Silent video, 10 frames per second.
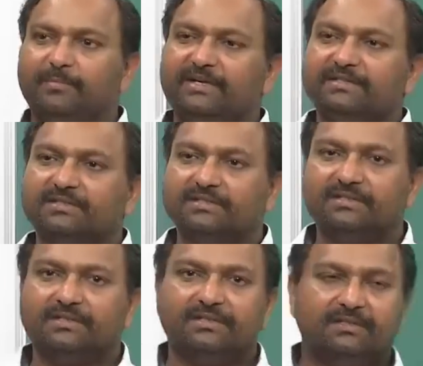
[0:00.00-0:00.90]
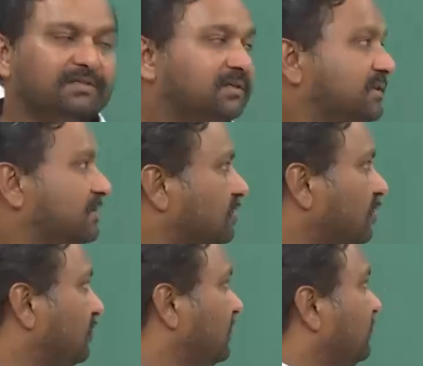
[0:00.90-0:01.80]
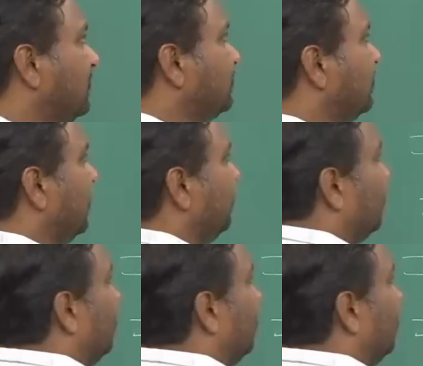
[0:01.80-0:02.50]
bits. So, for the first one I will